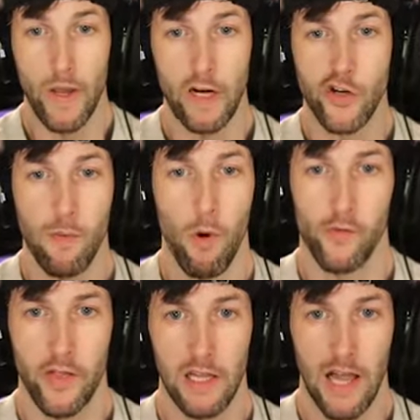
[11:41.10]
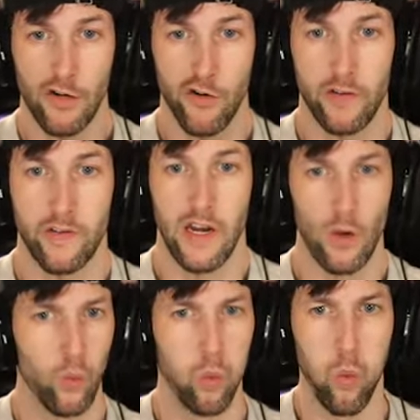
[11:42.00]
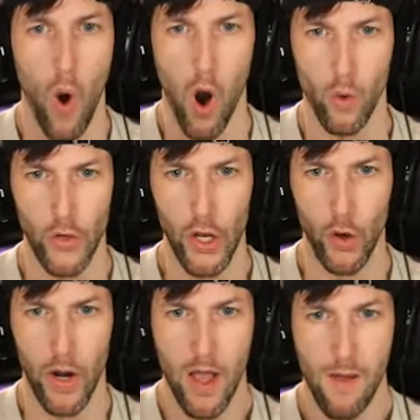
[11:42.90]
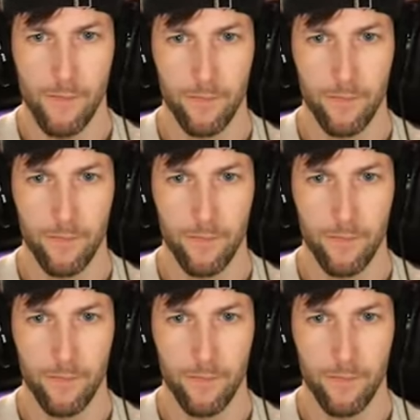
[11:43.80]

We gotta jump over the electricity. Whoa, dude.